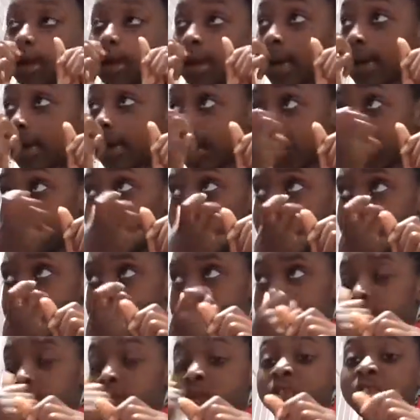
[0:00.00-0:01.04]
and
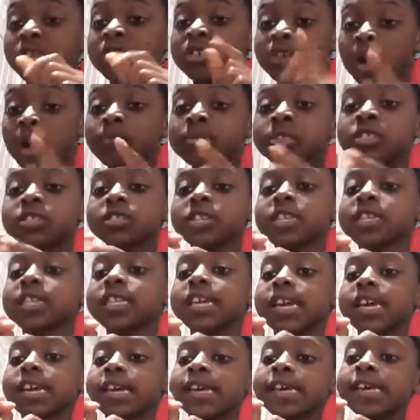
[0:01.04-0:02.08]
comment on
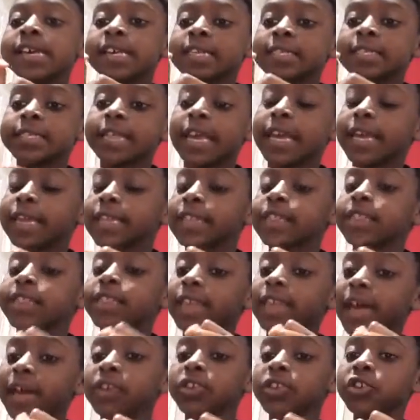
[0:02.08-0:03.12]
there saying
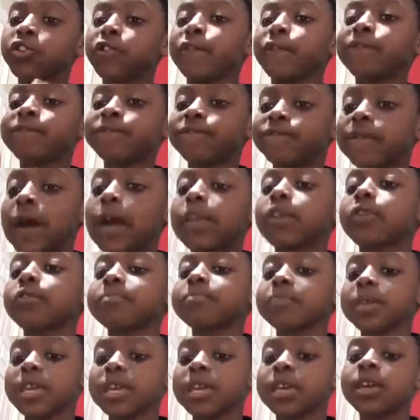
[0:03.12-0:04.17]
that you followed
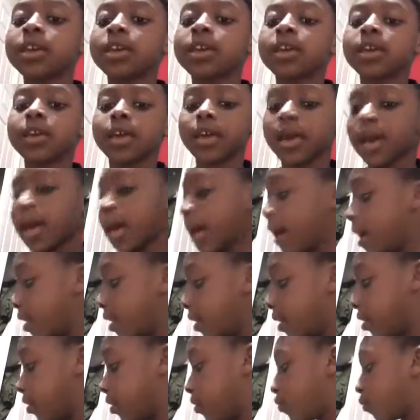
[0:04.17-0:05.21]
me
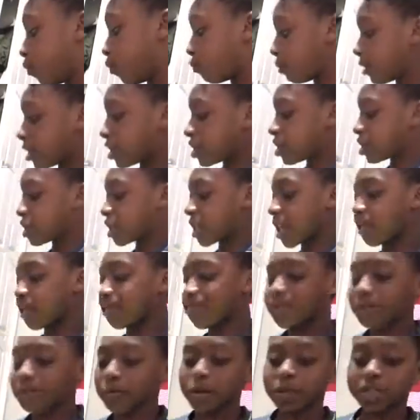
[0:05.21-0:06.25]
and which
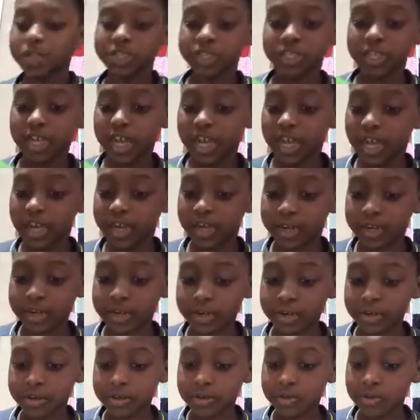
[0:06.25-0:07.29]
game you want, and
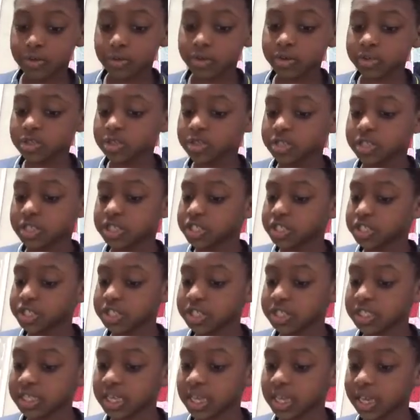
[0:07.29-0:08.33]
or you can
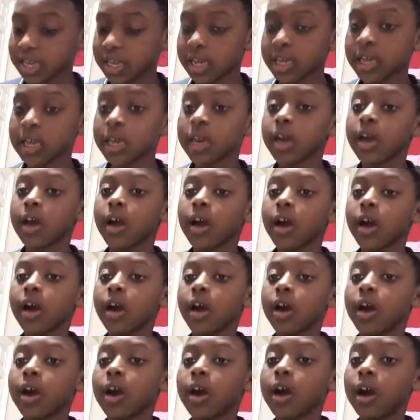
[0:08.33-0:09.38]
just say
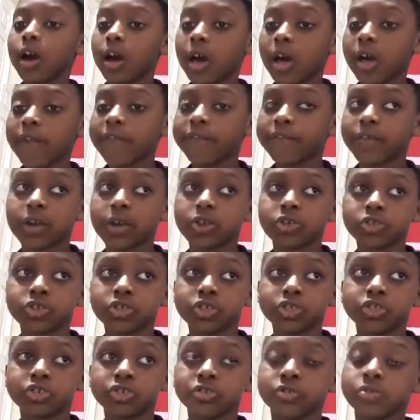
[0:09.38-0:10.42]
I
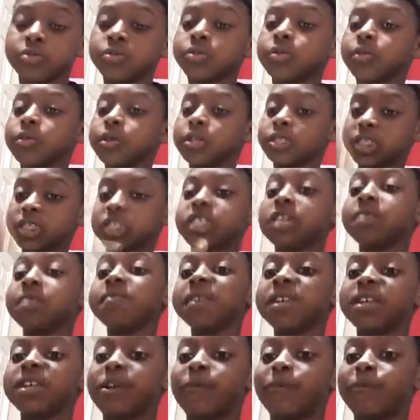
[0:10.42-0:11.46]
followed you, give
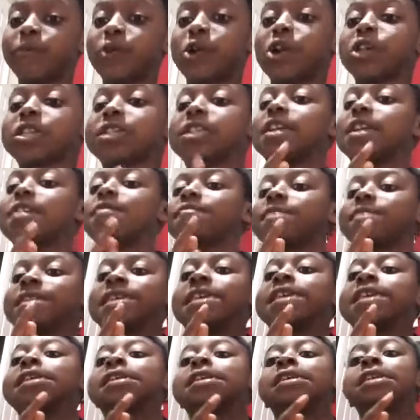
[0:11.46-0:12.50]
me the goddamn
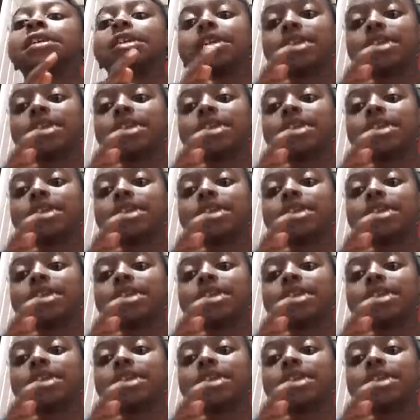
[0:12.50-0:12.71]
thing.